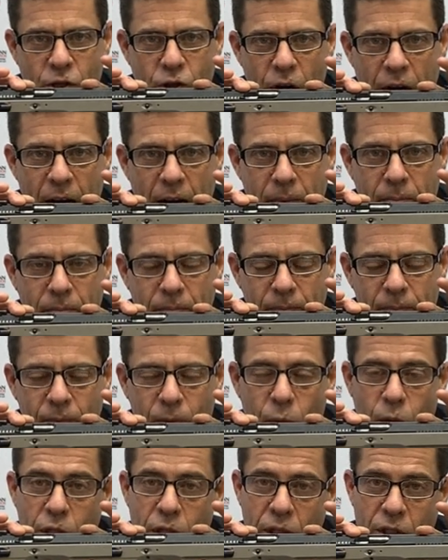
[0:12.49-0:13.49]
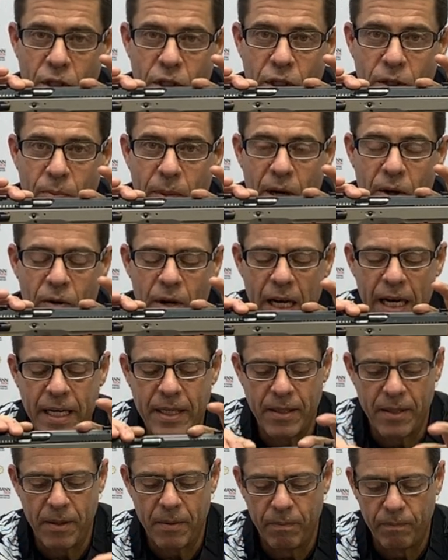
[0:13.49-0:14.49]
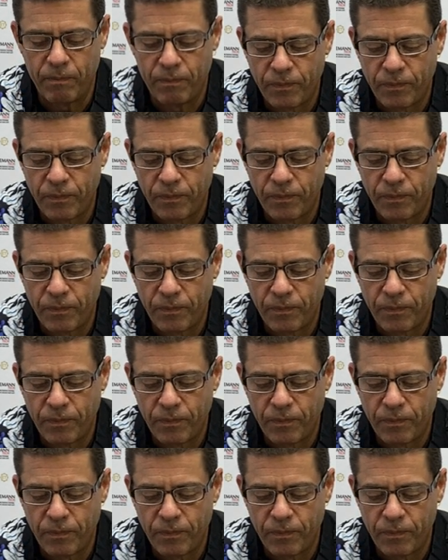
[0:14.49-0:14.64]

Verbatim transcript: trigger, which has just been released.